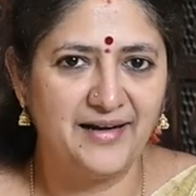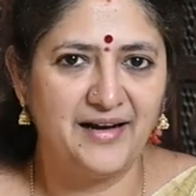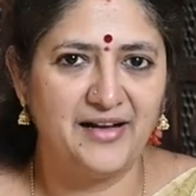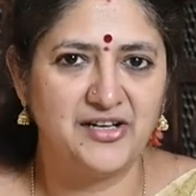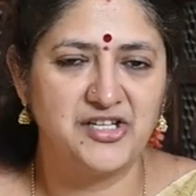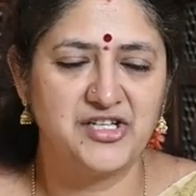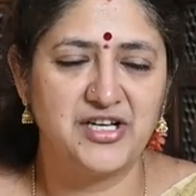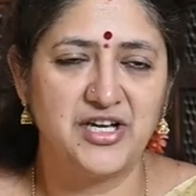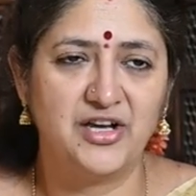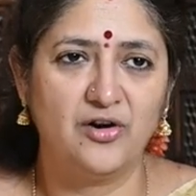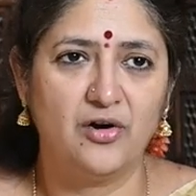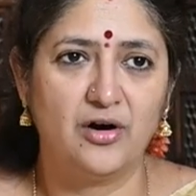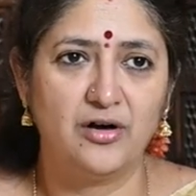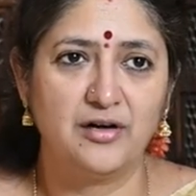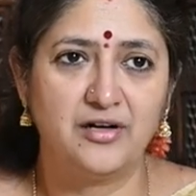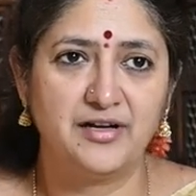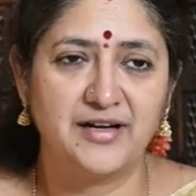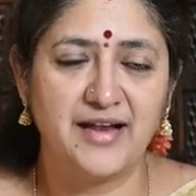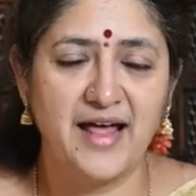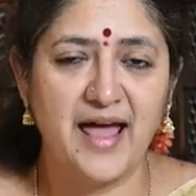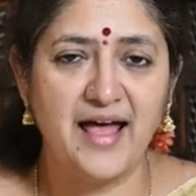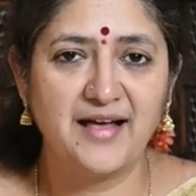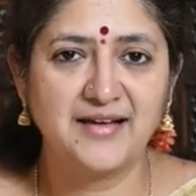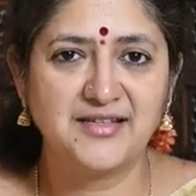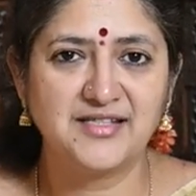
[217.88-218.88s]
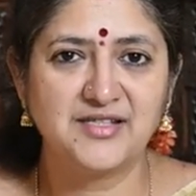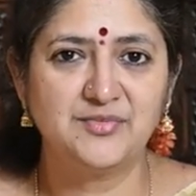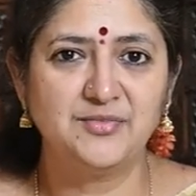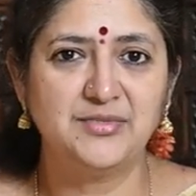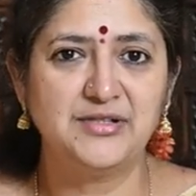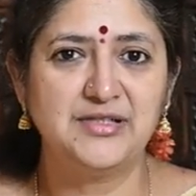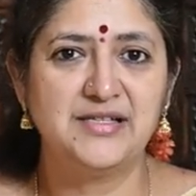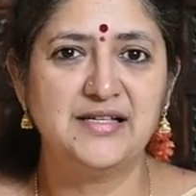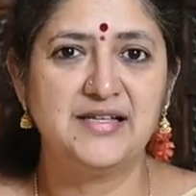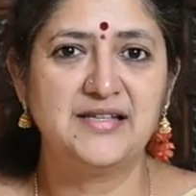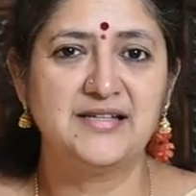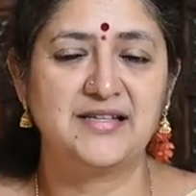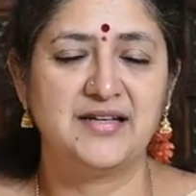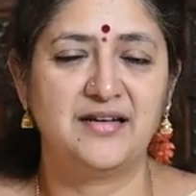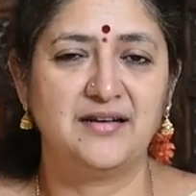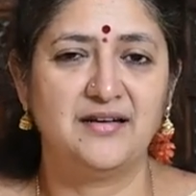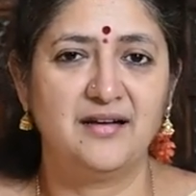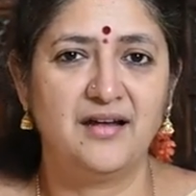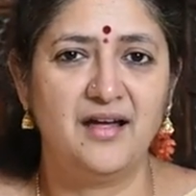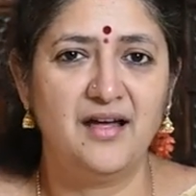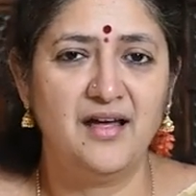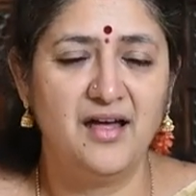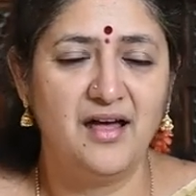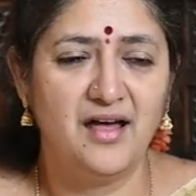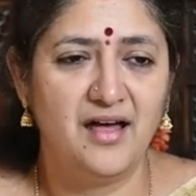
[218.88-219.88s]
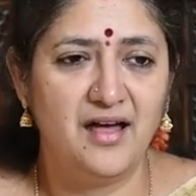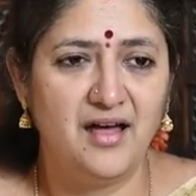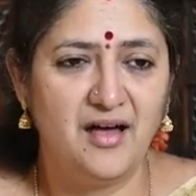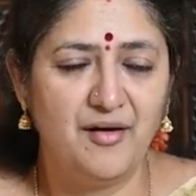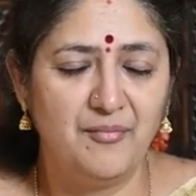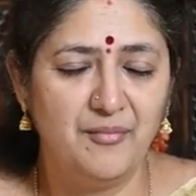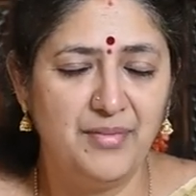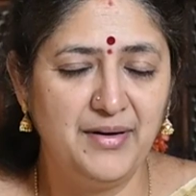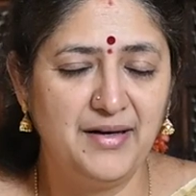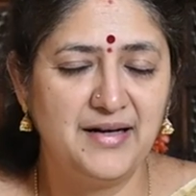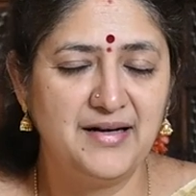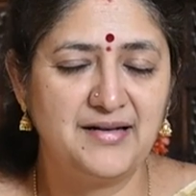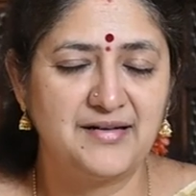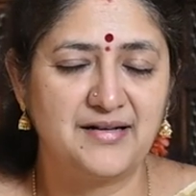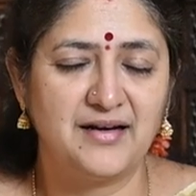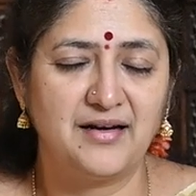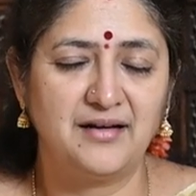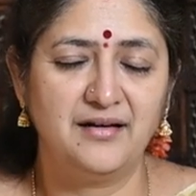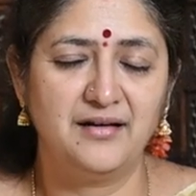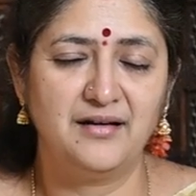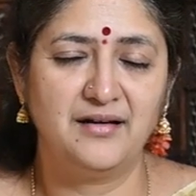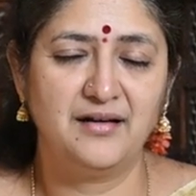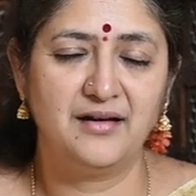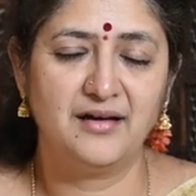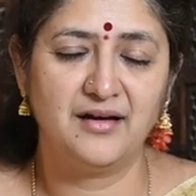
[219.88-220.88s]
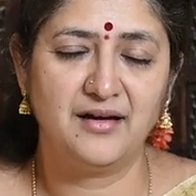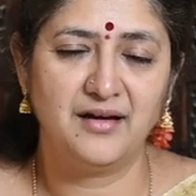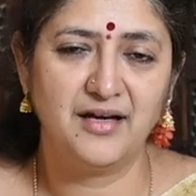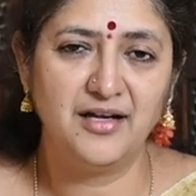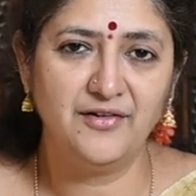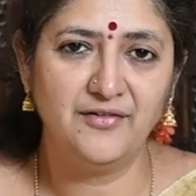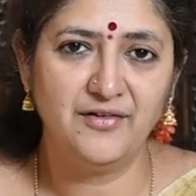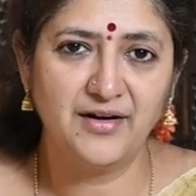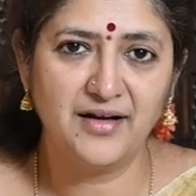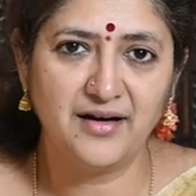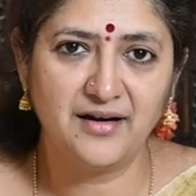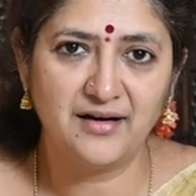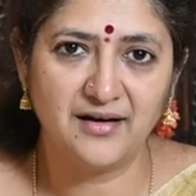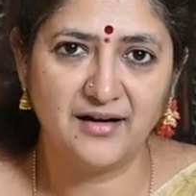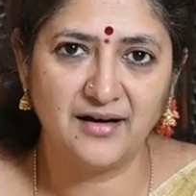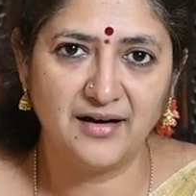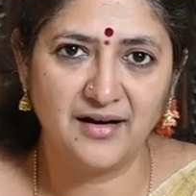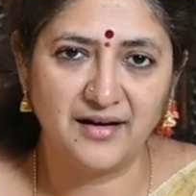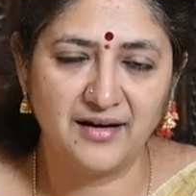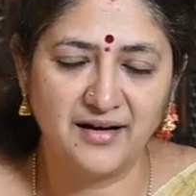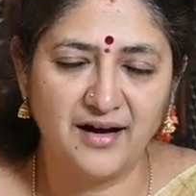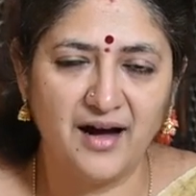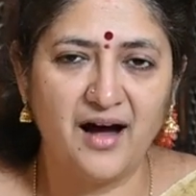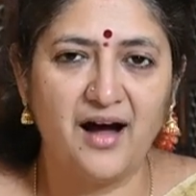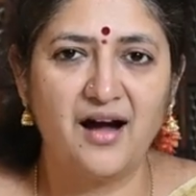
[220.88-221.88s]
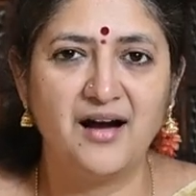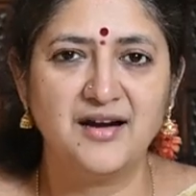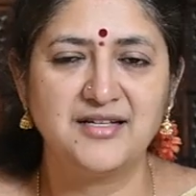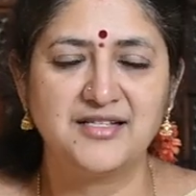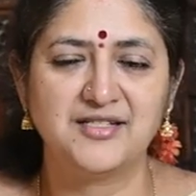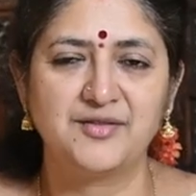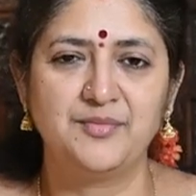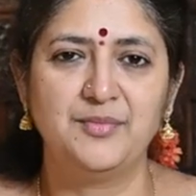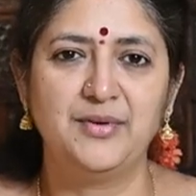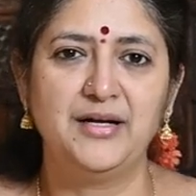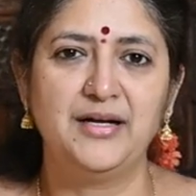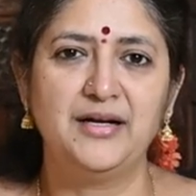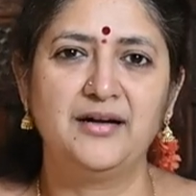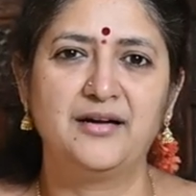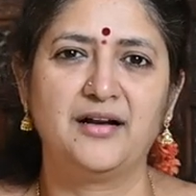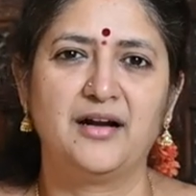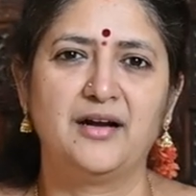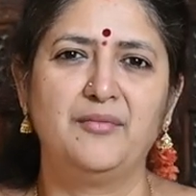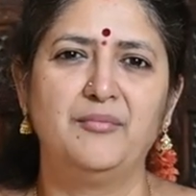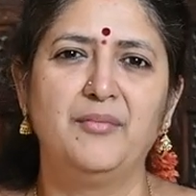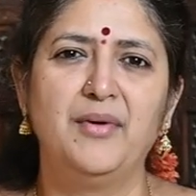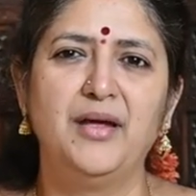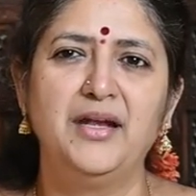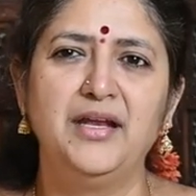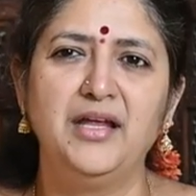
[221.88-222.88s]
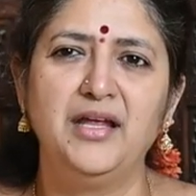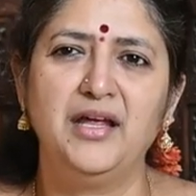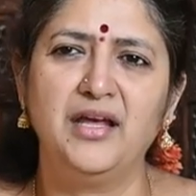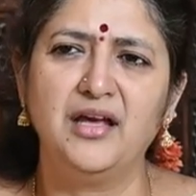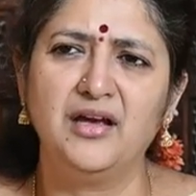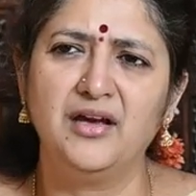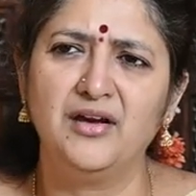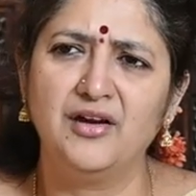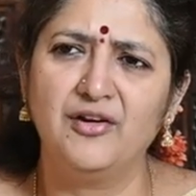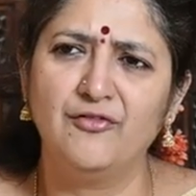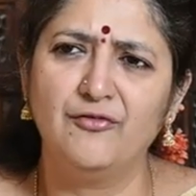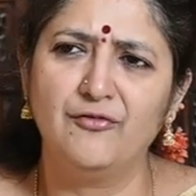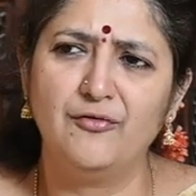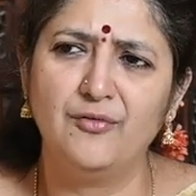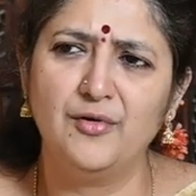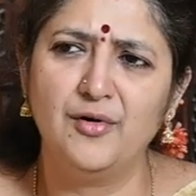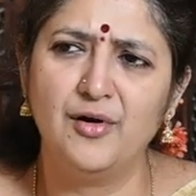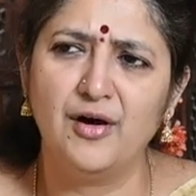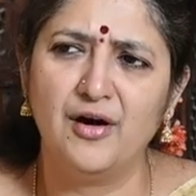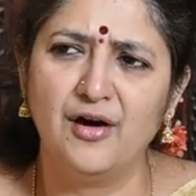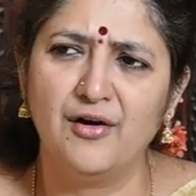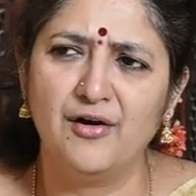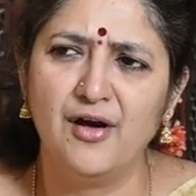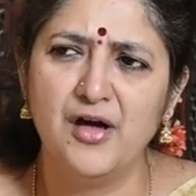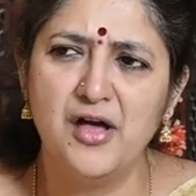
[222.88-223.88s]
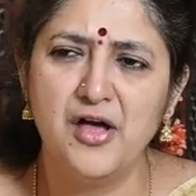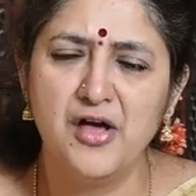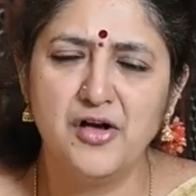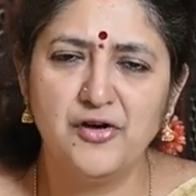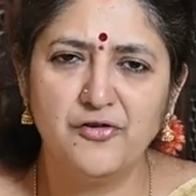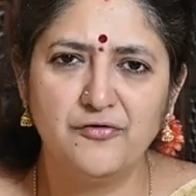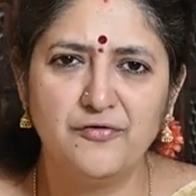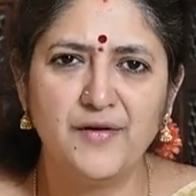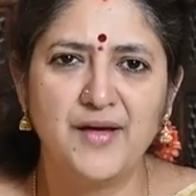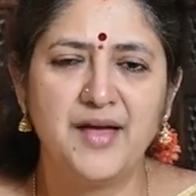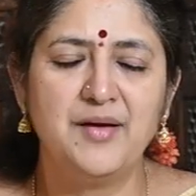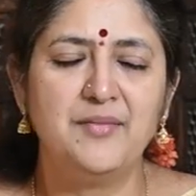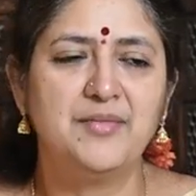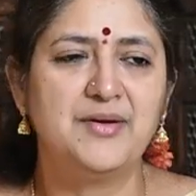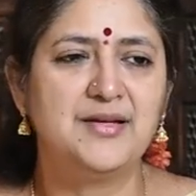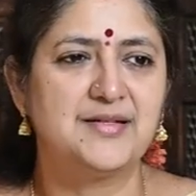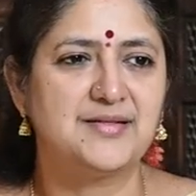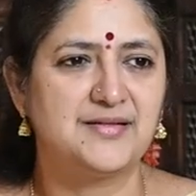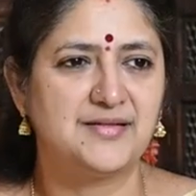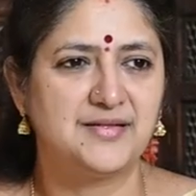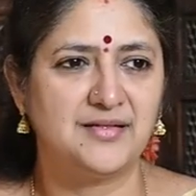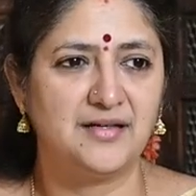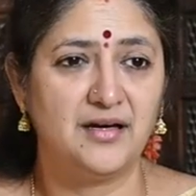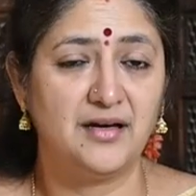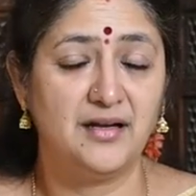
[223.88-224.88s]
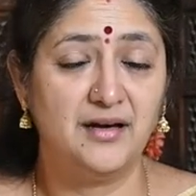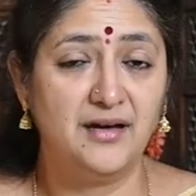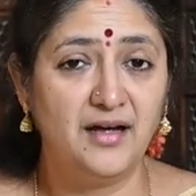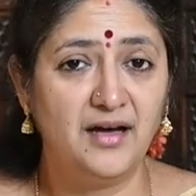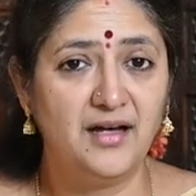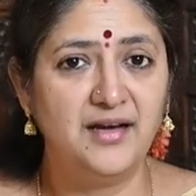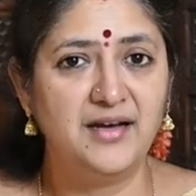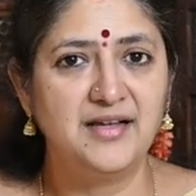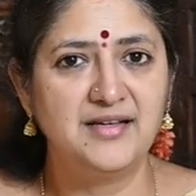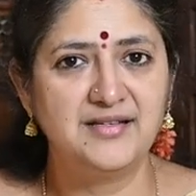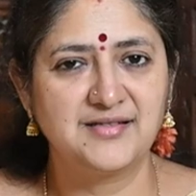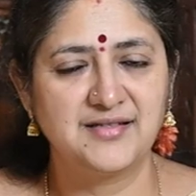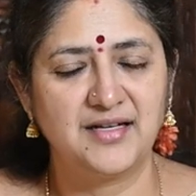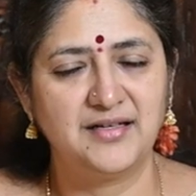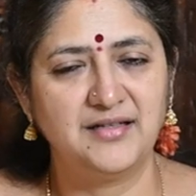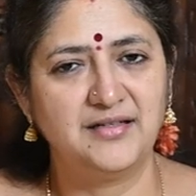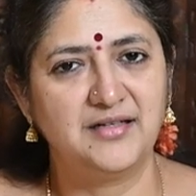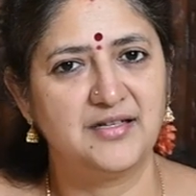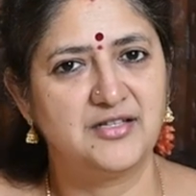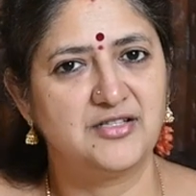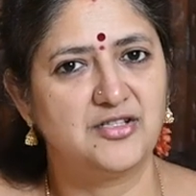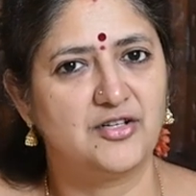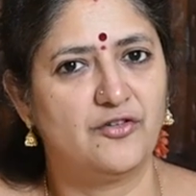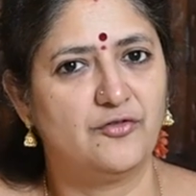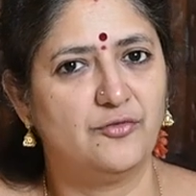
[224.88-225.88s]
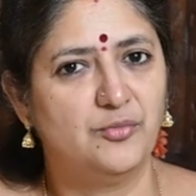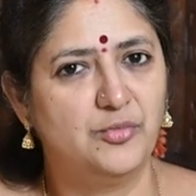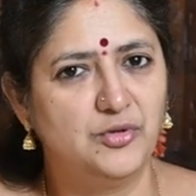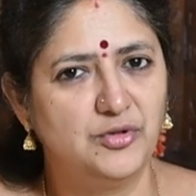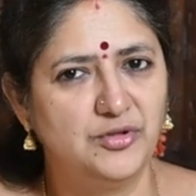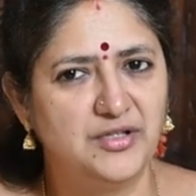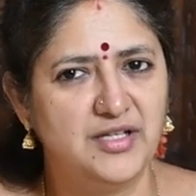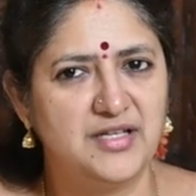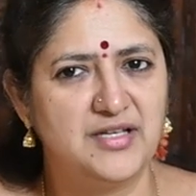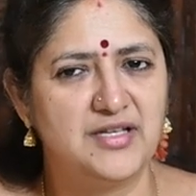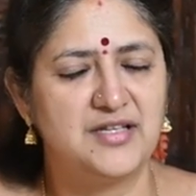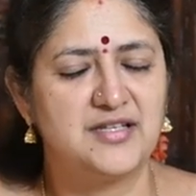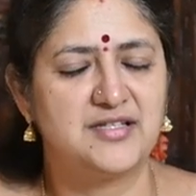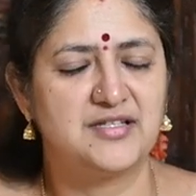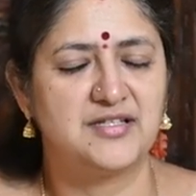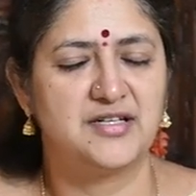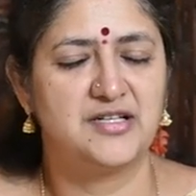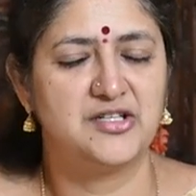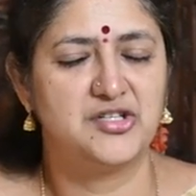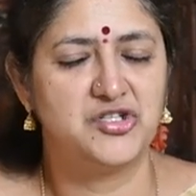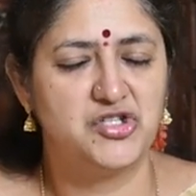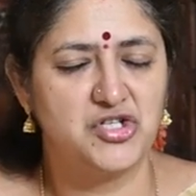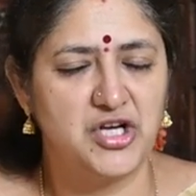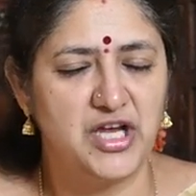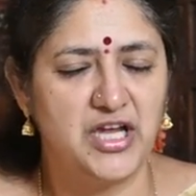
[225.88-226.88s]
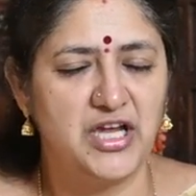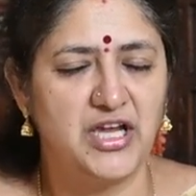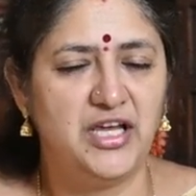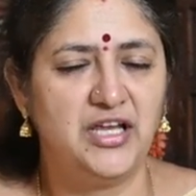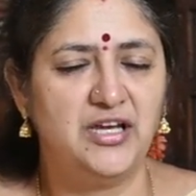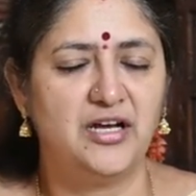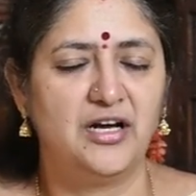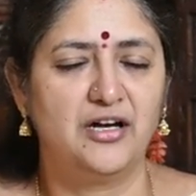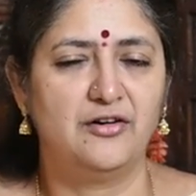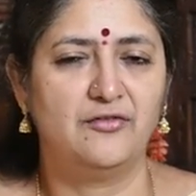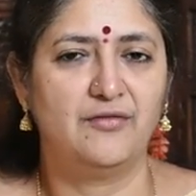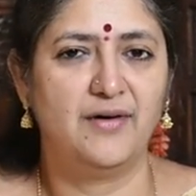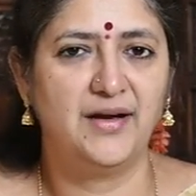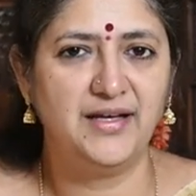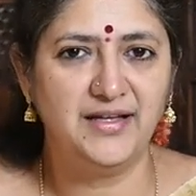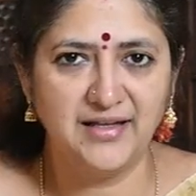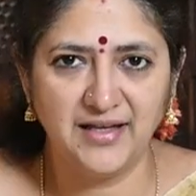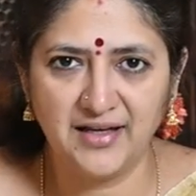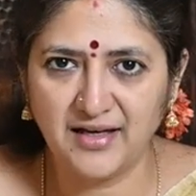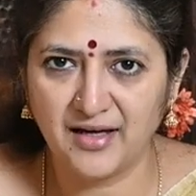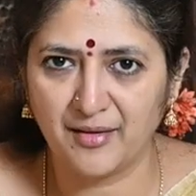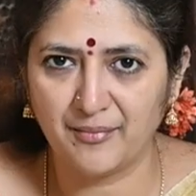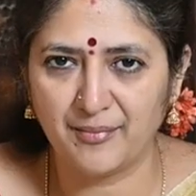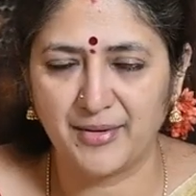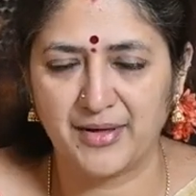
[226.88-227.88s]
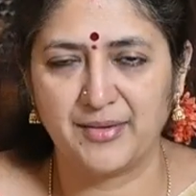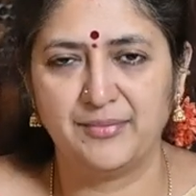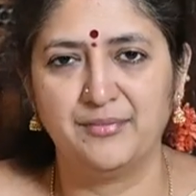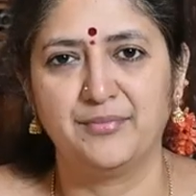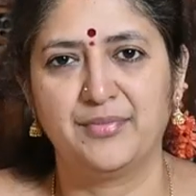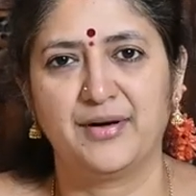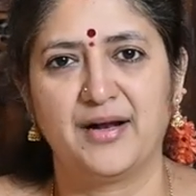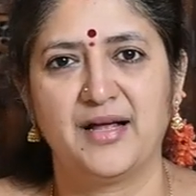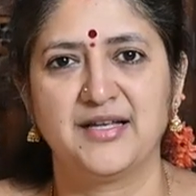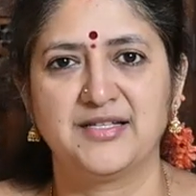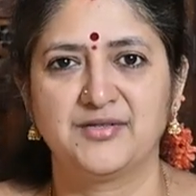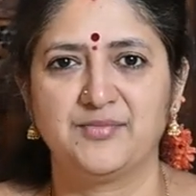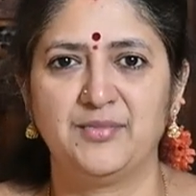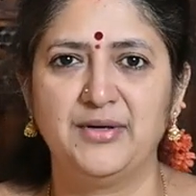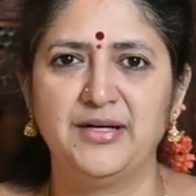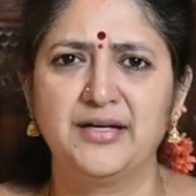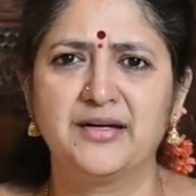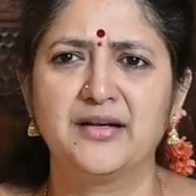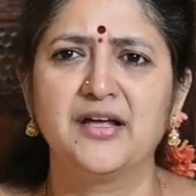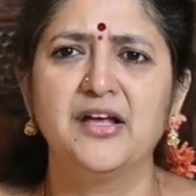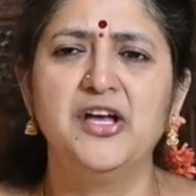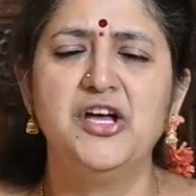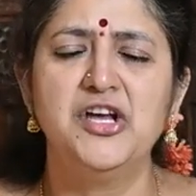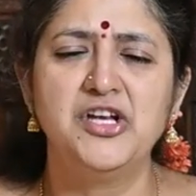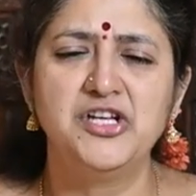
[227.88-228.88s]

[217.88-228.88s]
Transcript: she got tanks built and river ghats built and many famous learning centers of Buddhist and Jain and Vaidika paramparas built.